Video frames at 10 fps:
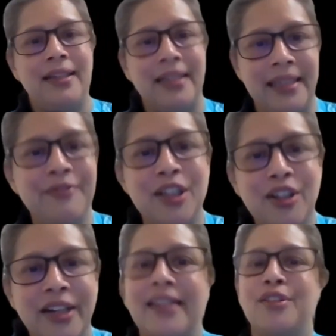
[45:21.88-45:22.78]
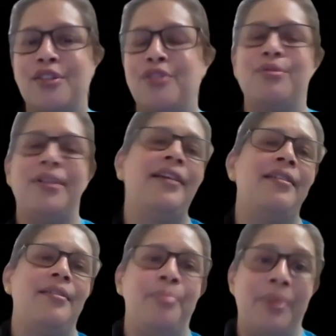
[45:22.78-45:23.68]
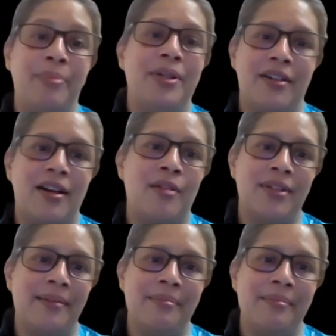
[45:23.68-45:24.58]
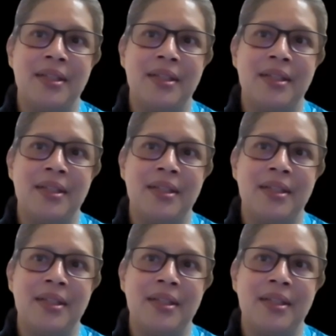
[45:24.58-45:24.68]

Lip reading: give the credits to their people around them.